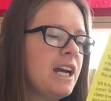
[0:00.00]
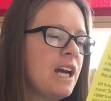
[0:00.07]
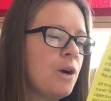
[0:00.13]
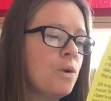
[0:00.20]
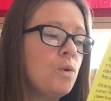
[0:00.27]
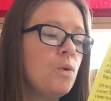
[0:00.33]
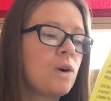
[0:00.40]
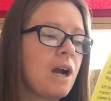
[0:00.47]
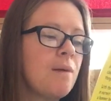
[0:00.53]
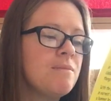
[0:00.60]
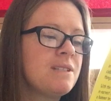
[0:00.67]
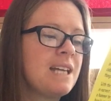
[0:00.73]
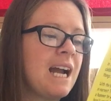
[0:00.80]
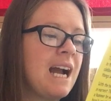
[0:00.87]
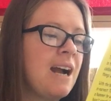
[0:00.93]
"It all
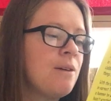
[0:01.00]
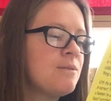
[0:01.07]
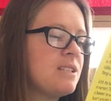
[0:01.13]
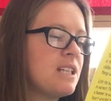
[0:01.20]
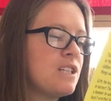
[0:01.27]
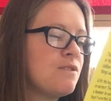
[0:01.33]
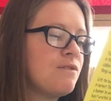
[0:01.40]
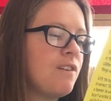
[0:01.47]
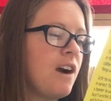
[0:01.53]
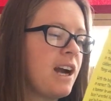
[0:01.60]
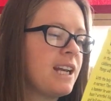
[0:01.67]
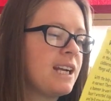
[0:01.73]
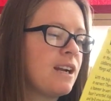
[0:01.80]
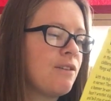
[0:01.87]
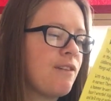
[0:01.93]
comes down to this
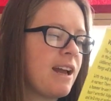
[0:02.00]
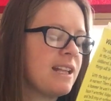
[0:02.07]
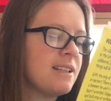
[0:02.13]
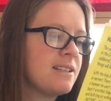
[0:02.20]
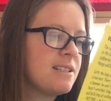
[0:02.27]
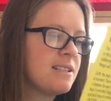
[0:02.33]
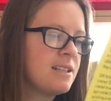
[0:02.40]
final event."